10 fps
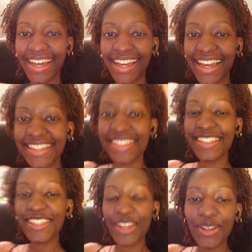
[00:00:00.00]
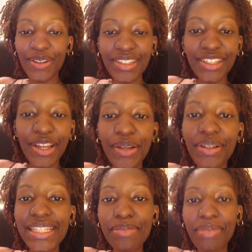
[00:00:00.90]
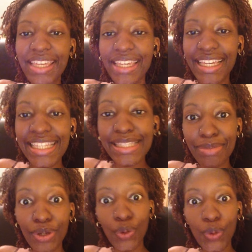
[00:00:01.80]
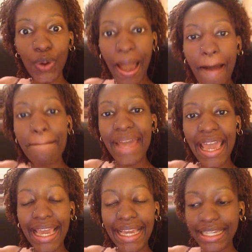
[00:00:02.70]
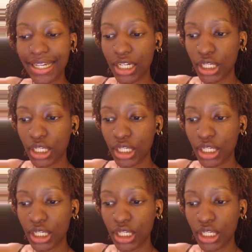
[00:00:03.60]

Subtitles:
Hi guys, so it's me who I'm back.